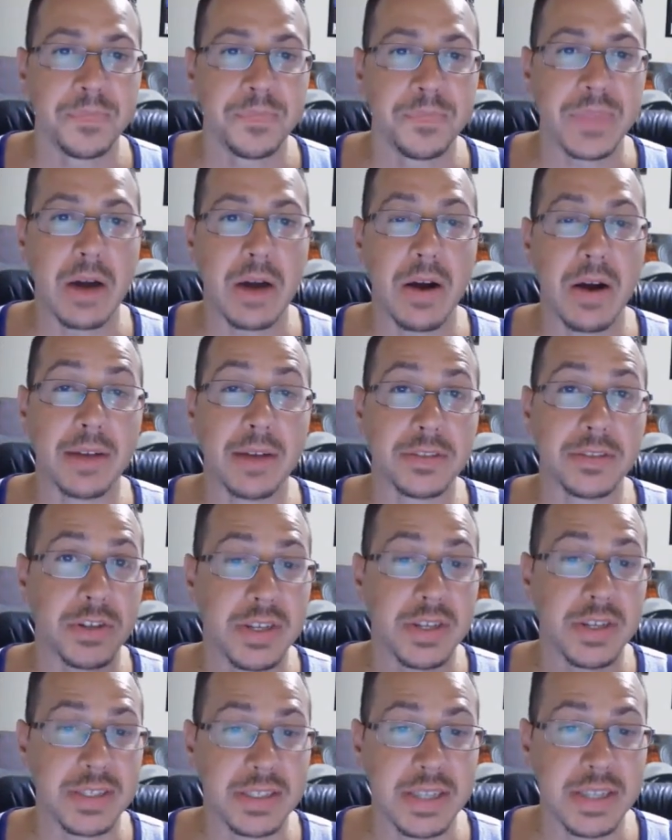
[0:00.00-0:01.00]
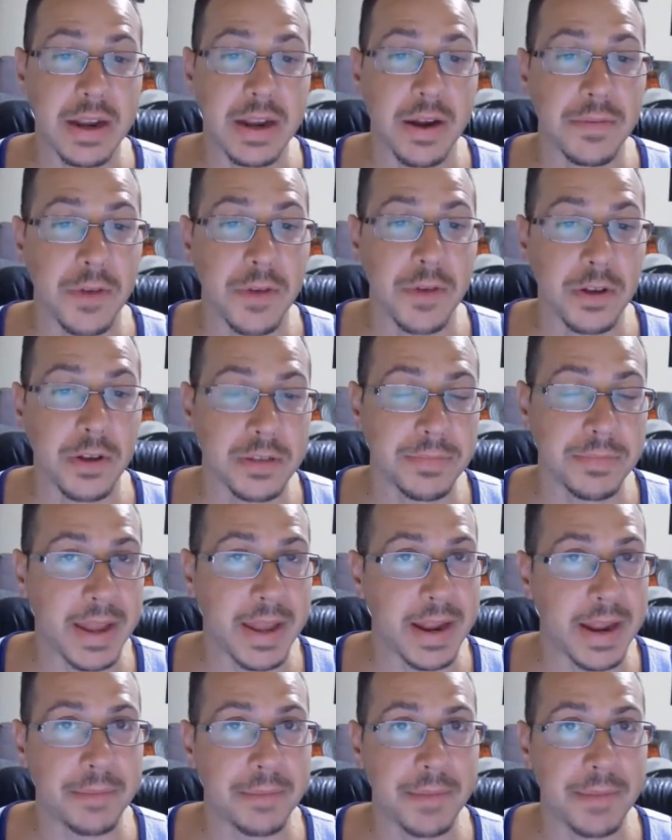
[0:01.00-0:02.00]
Now, as you can see here, I've also
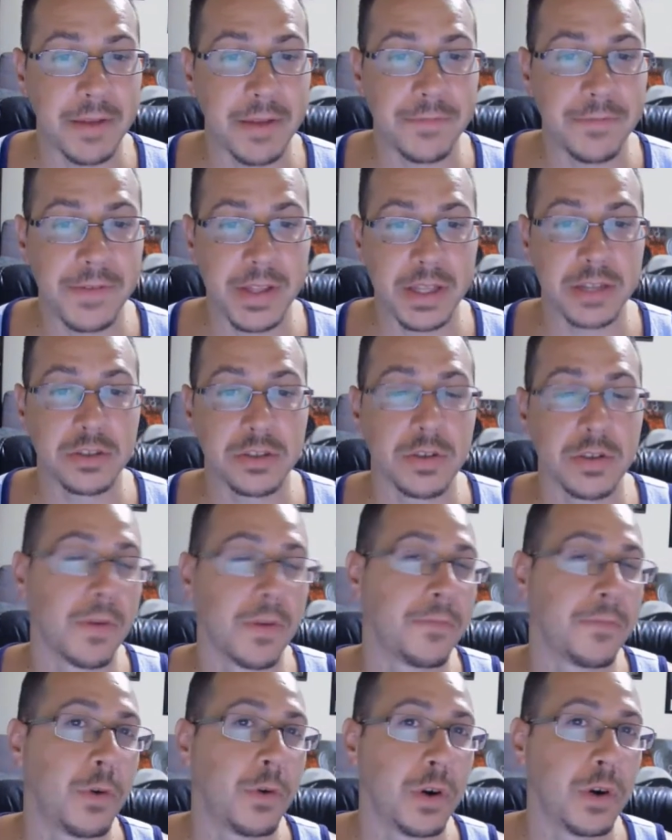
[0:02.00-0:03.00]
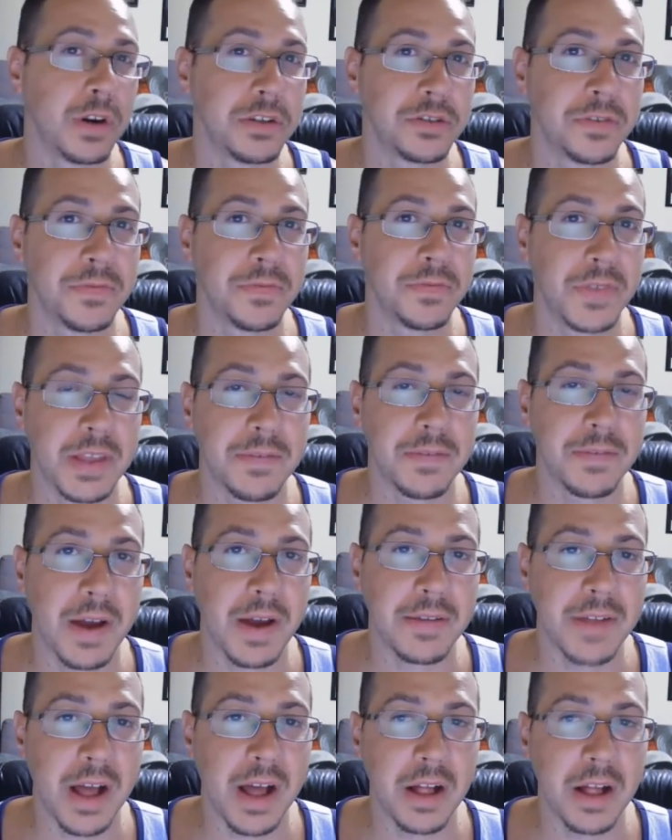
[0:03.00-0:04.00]
paid out my affiliates over
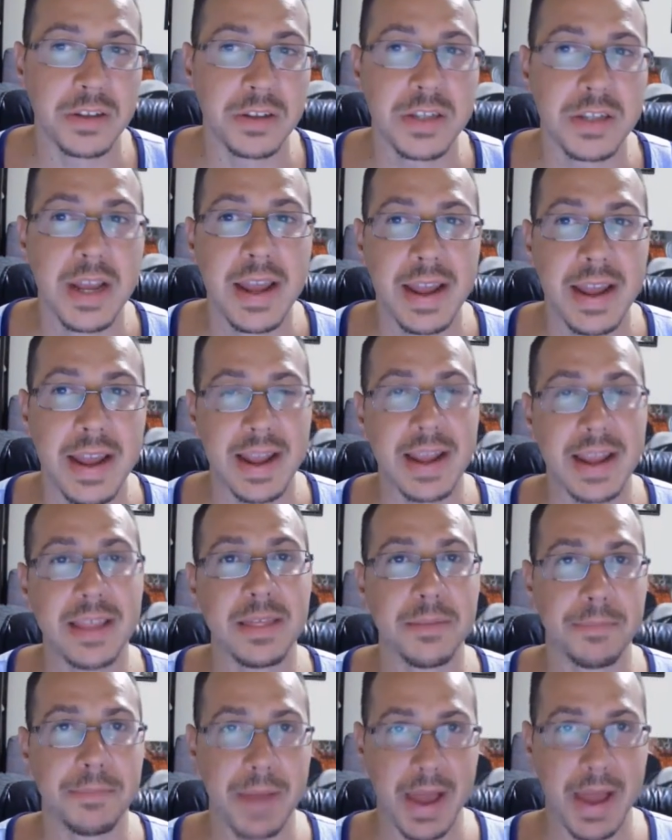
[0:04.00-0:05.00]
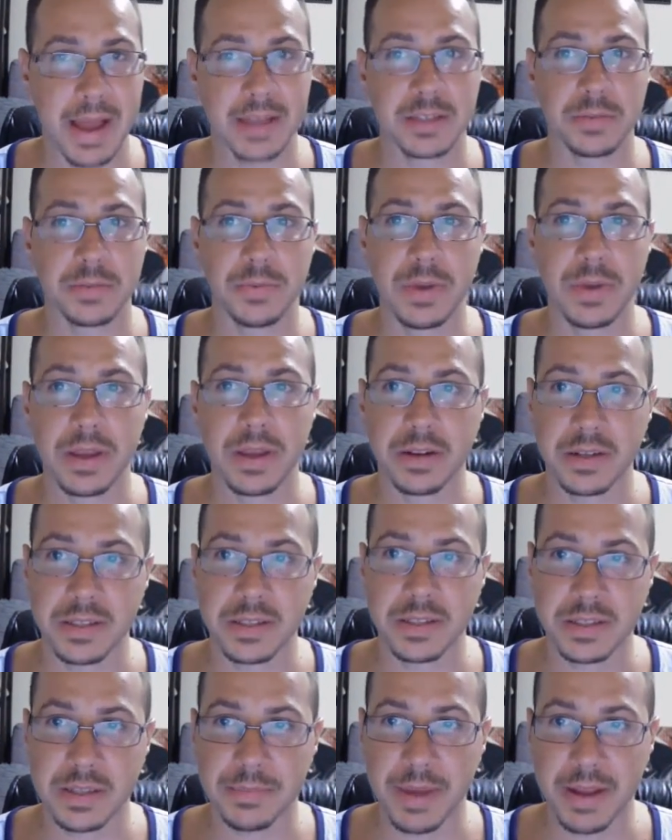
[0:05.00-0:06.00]
$455 in the past week. And you
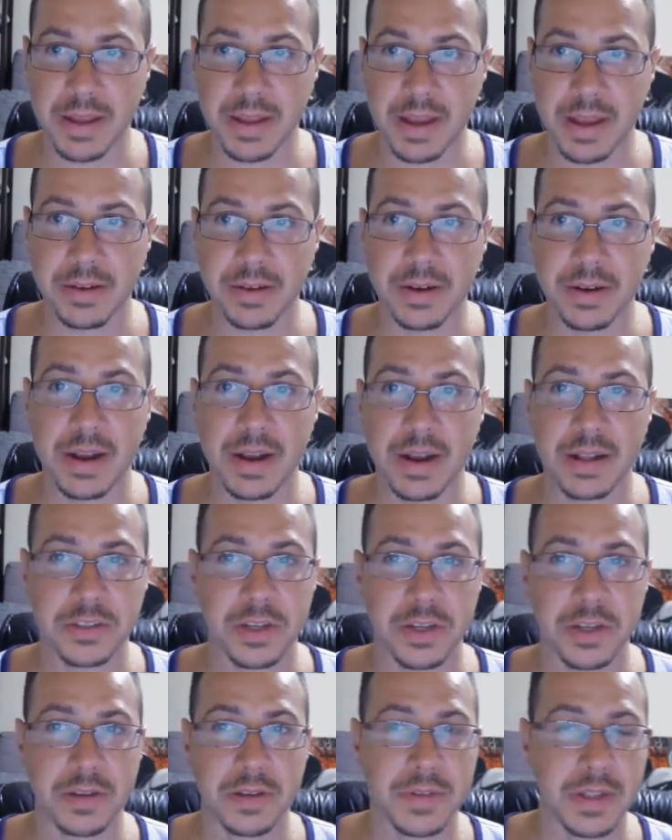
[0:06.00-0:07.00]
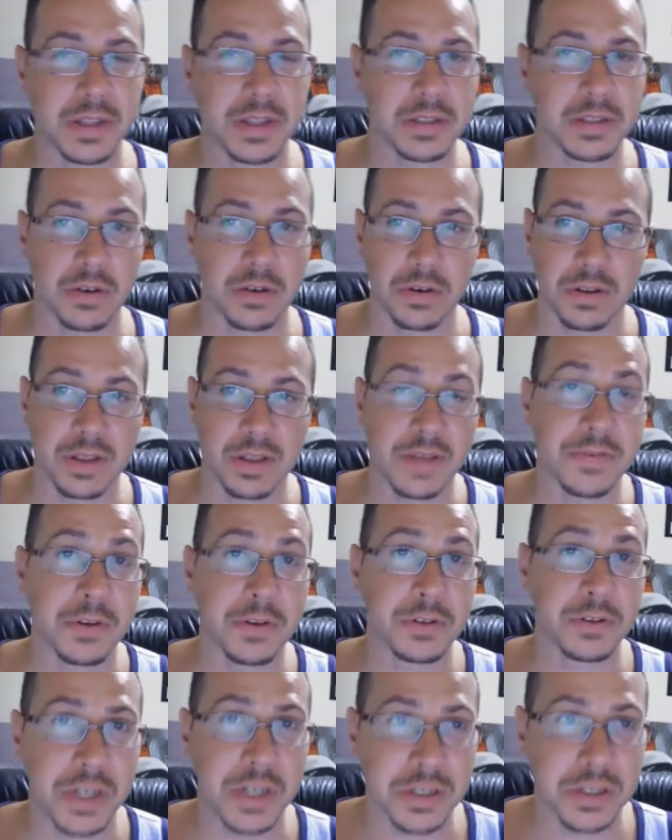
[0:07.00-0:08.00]
can see my account here, LJ Aviles or Life
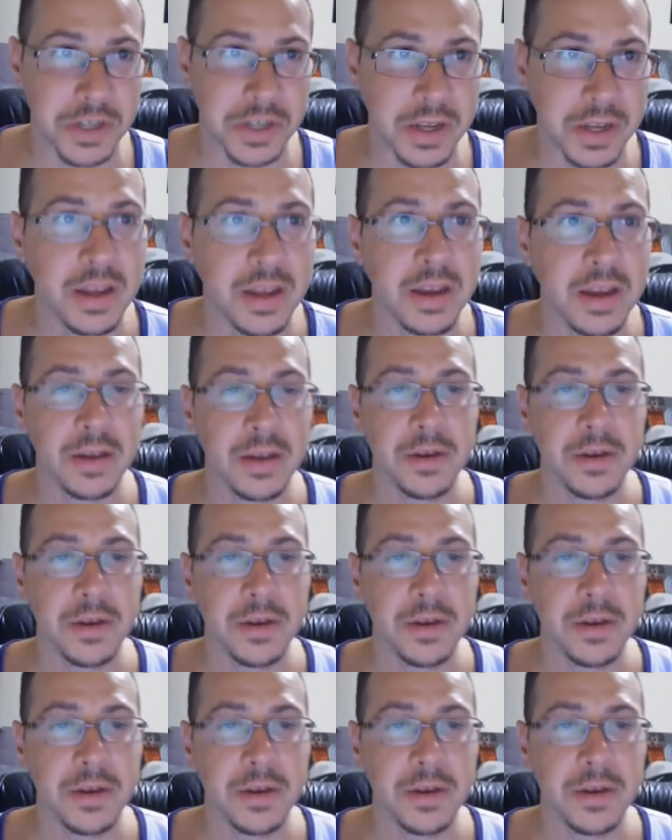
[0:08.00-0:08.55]
Coach LJ,